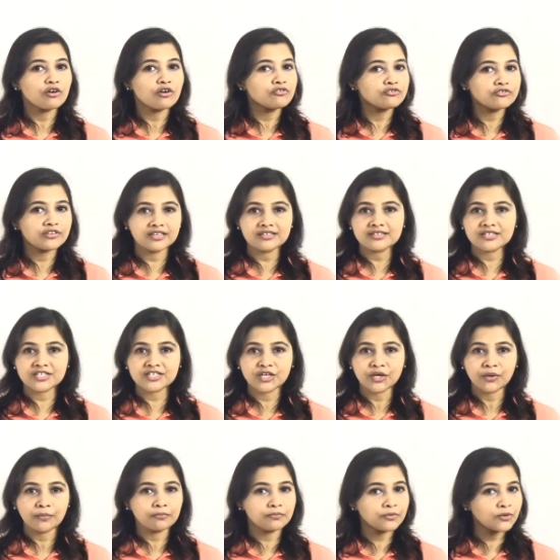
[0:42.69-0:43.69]
First,
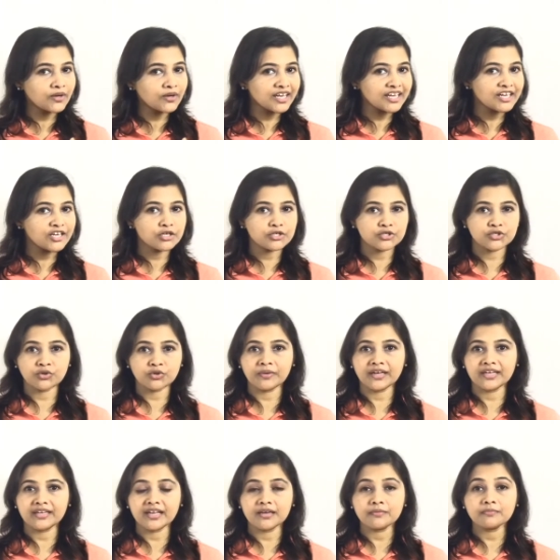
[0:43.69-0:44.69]
booking your
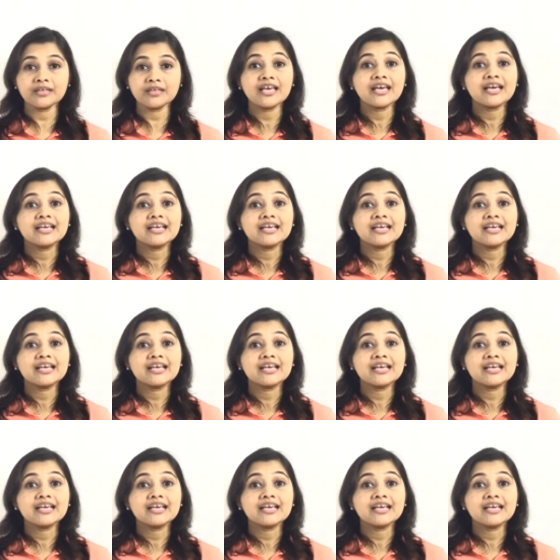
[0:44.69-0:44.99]
domain name.